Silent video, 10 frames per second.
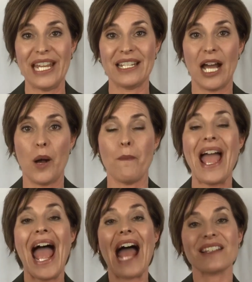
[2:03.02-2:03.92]
income
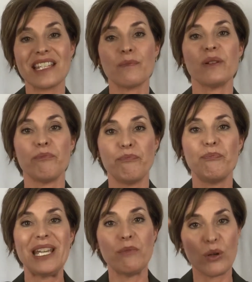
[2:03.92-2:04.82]
has to
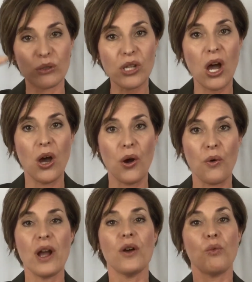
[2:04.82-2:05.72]
be
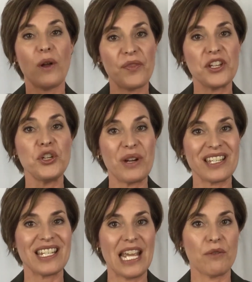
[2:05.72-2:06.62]
below what the
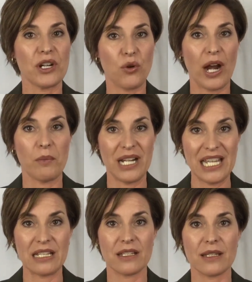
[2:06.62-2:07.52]
USDA requirement
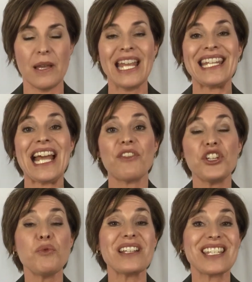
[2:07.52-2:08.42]
is. Now,
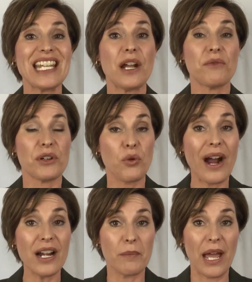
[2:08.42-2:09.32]
the USDA
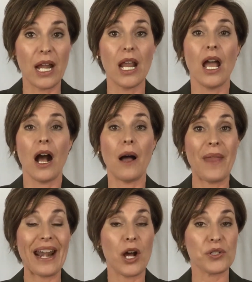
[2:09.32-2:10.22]
requirement on
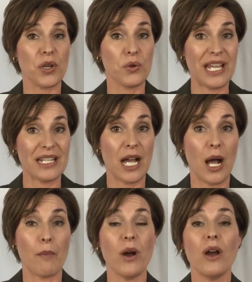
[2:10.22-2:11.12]
that household
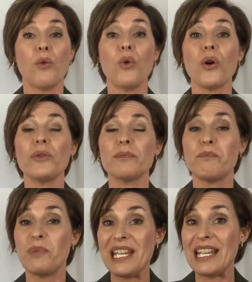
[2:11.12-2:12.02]
income will
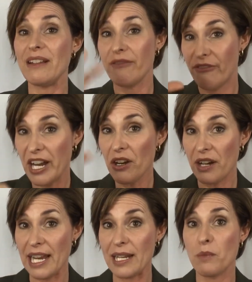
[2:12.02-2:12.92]
be
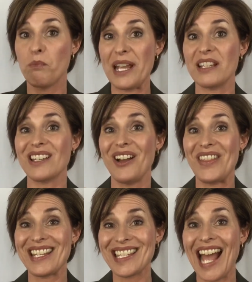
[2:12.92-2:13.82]
varied based on
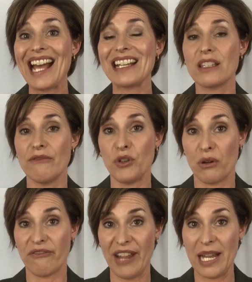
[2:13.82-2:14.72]
the size of your
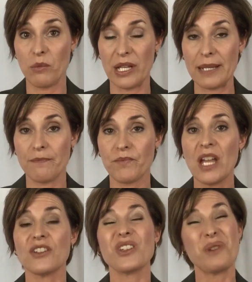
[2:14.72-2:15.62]
family.
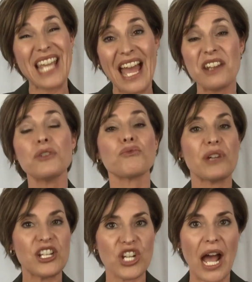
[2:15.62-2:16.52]
So again,
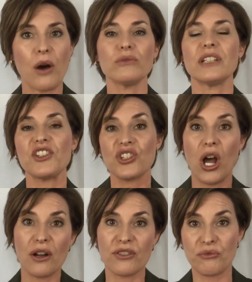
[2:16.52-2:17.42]
reach out, let's
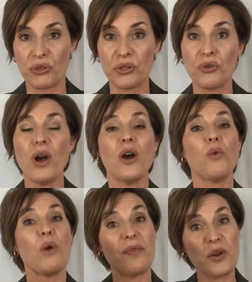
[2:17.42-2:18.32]
talk through
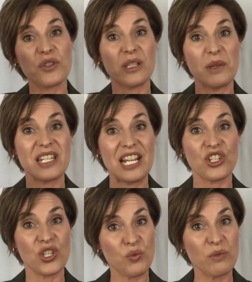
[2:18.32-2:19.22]
what those
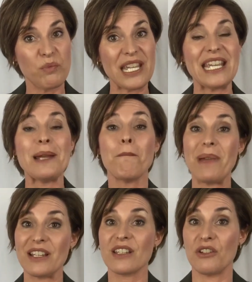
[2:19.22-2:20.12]
limitations would be
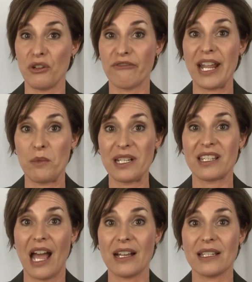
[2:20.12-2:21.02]
based on your family
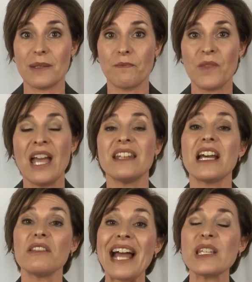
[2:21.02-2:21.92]
size.
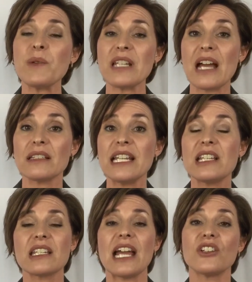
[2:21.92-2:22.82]
Now, last but not
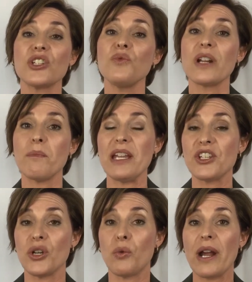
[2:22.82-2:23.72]
least, I do want to make
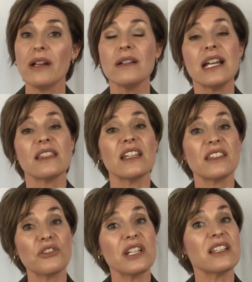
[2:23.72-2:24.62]
you aware that
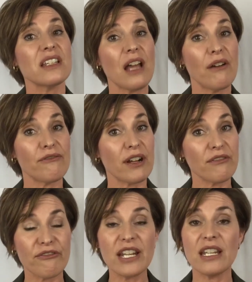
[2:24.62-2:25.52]
there is an upfront
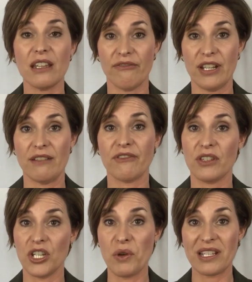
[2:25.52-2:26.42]
funding fee for
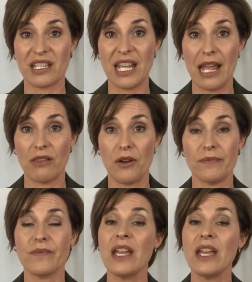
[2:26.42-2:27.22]
the USDA loan.